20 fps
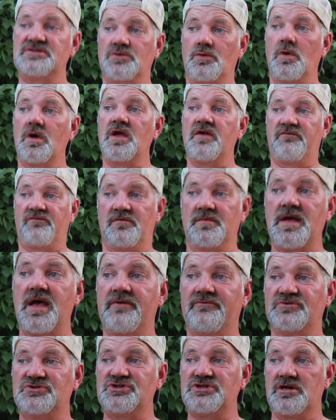away from
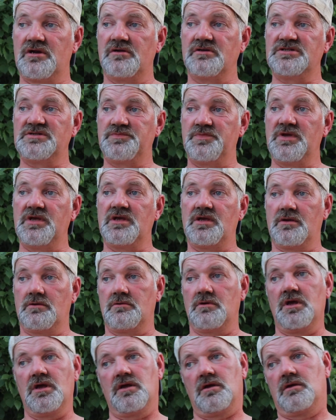having Jared's pinky
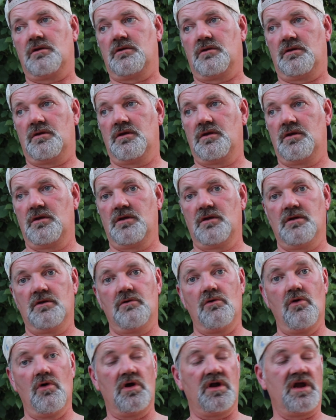ring on